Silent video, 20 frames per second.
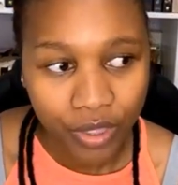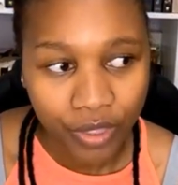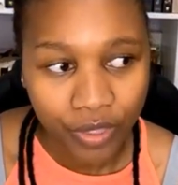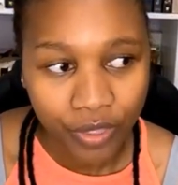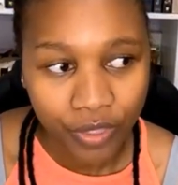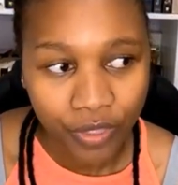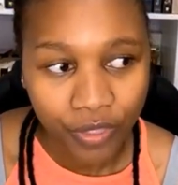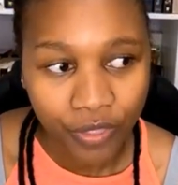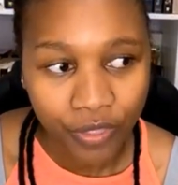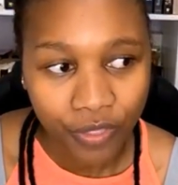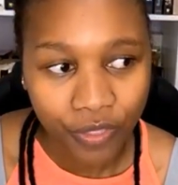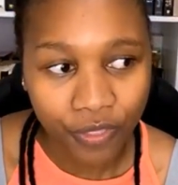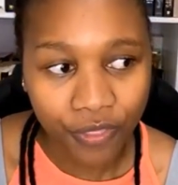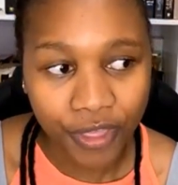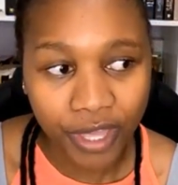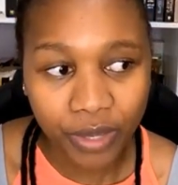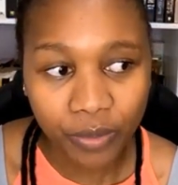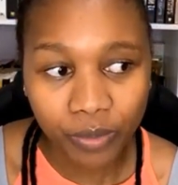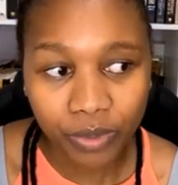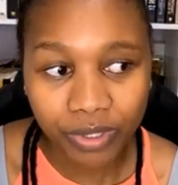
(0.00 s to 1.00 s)
they
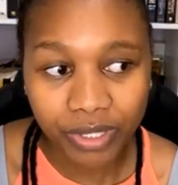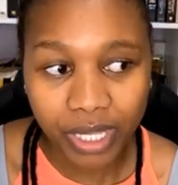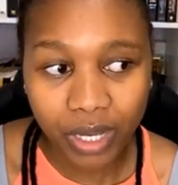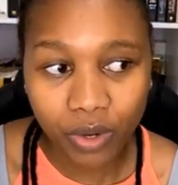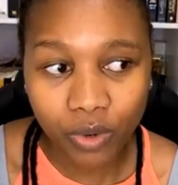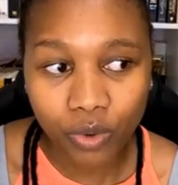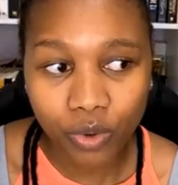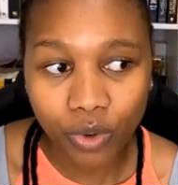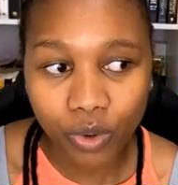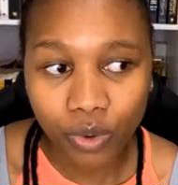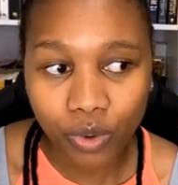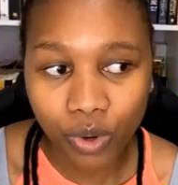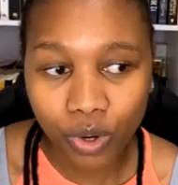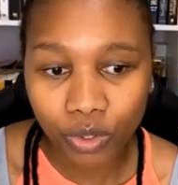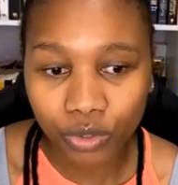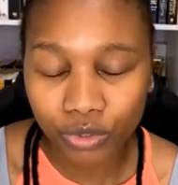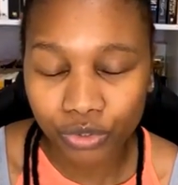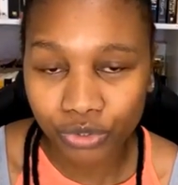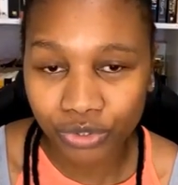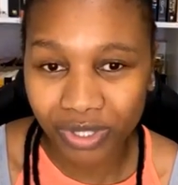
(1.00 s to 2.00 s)
will now go on to
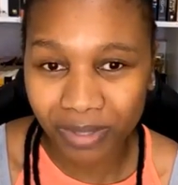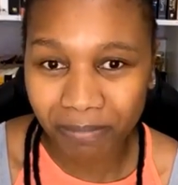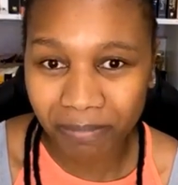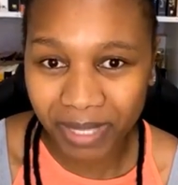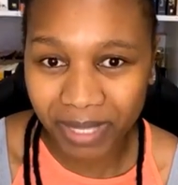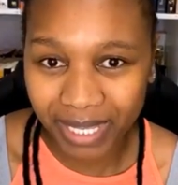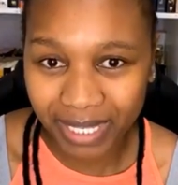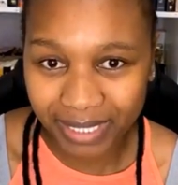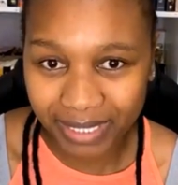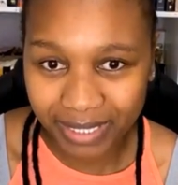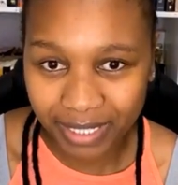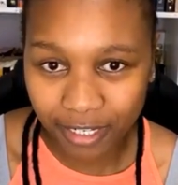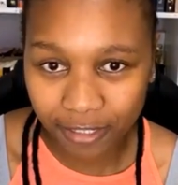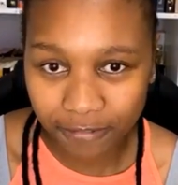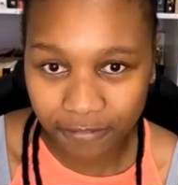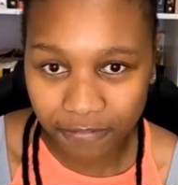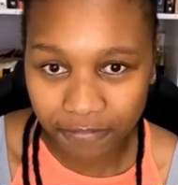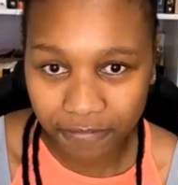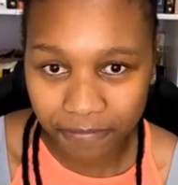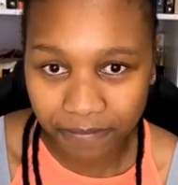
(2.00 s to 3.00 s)
the bigger stuff,
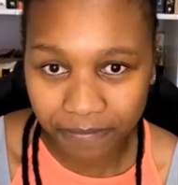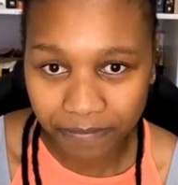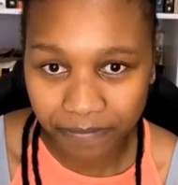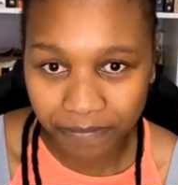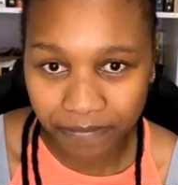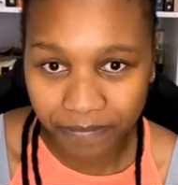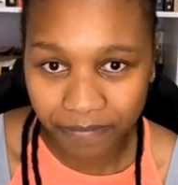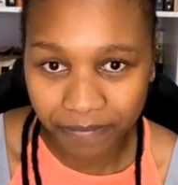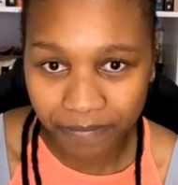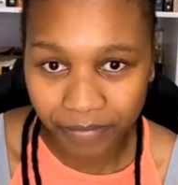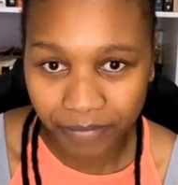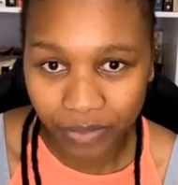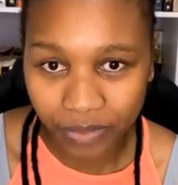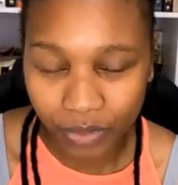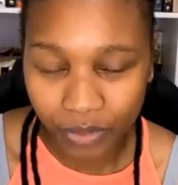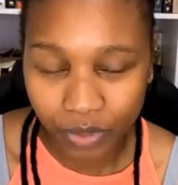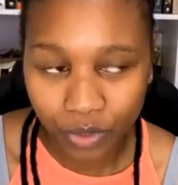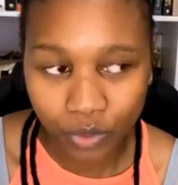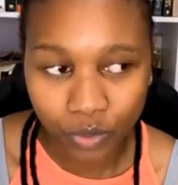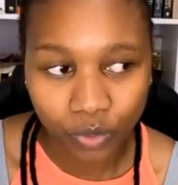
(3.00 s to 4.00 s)

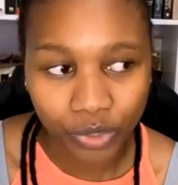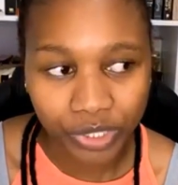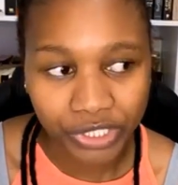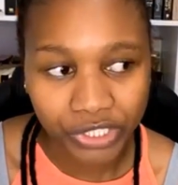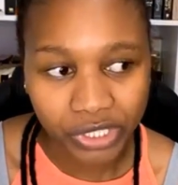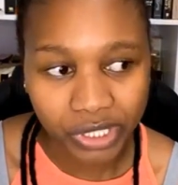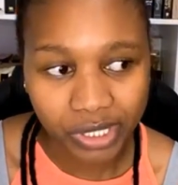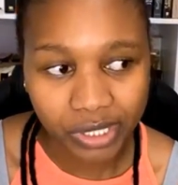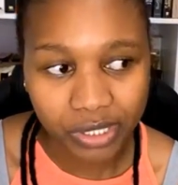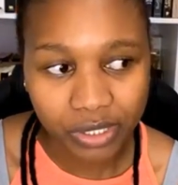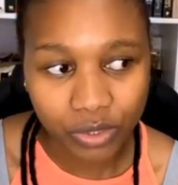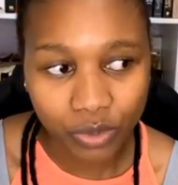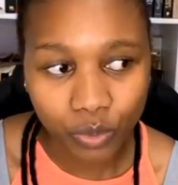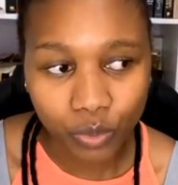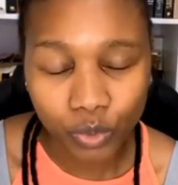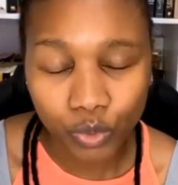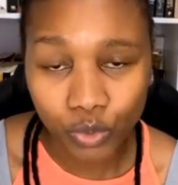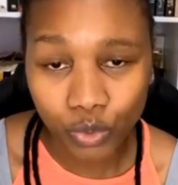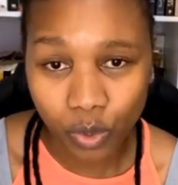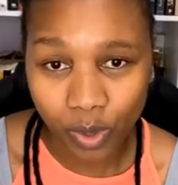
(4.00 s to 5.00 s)
which is ukuthwala.